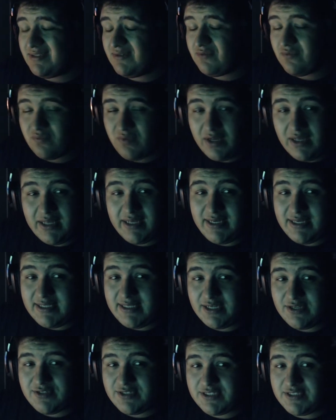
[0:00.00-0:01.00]
really
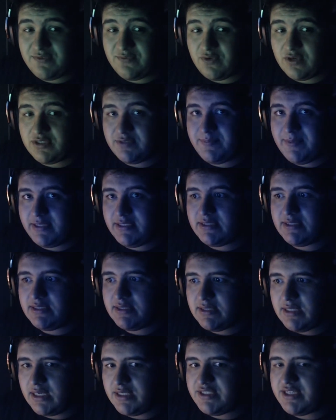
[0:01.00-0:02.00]
Nintendo 64 has been
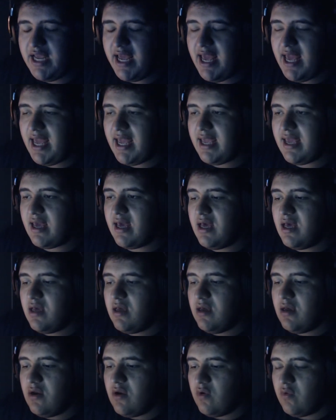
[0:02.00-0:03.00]
such a
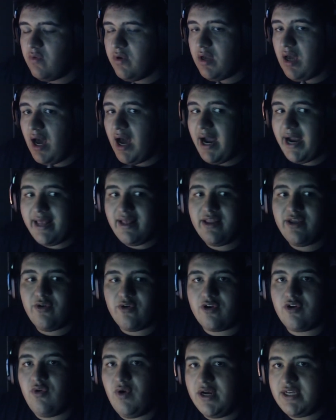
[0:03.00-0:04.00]
highly
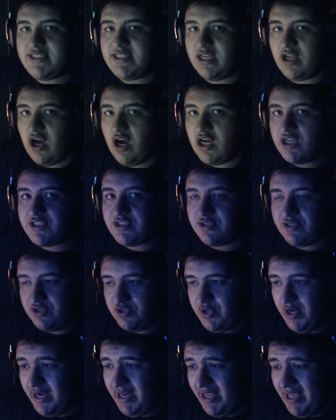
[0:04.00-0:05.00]
requested console to
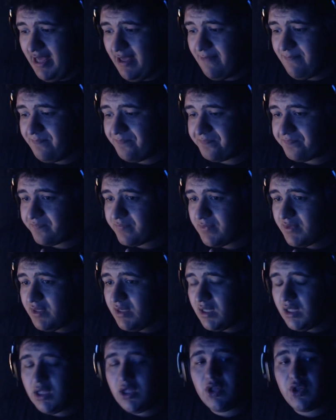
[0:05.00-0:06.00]
try to get
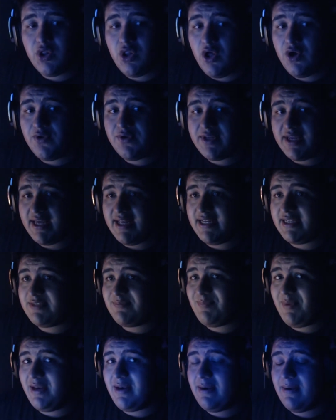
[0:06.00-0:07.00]
cloned, and it's
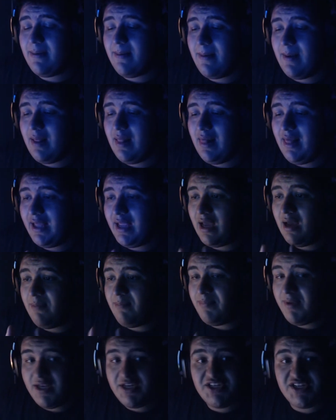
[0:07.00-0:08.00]
been like a
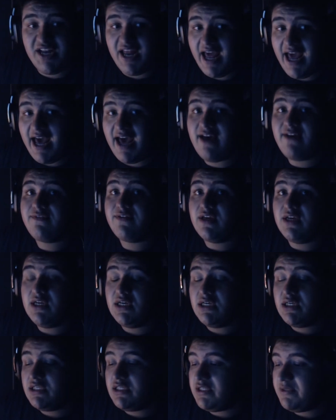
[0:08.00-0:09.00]
bitch and a half
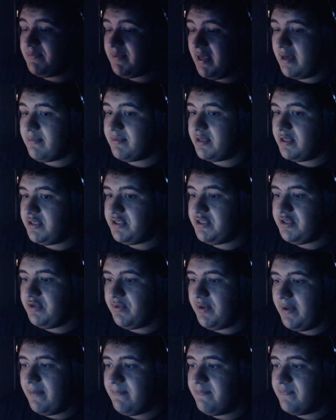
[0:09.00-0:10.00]
to be able to do
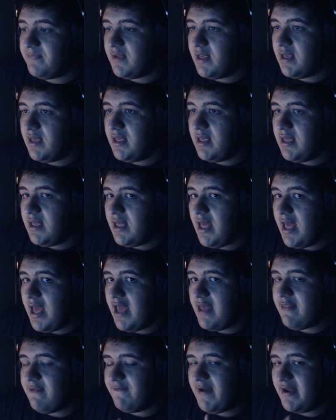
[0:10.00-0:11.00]
it.
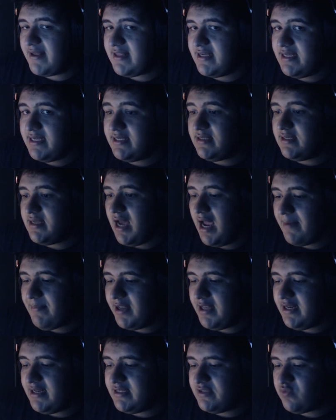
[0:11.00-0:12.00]
And the fact that
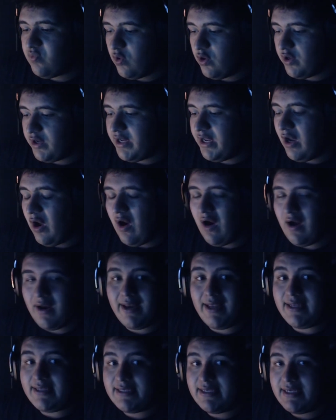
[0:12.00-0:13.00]
Hyperkin is working on
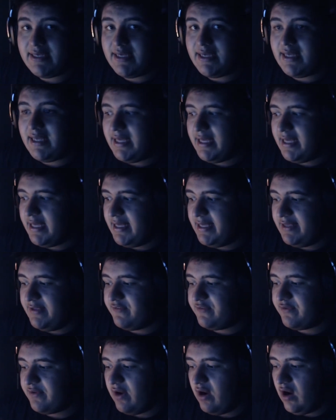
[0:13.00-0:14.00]
it
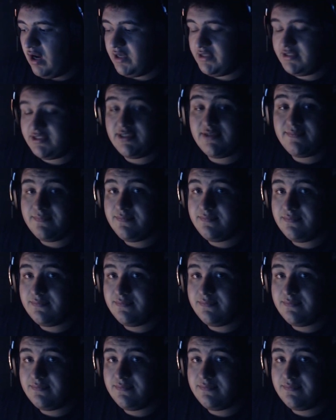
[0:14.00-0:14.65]
is awesome.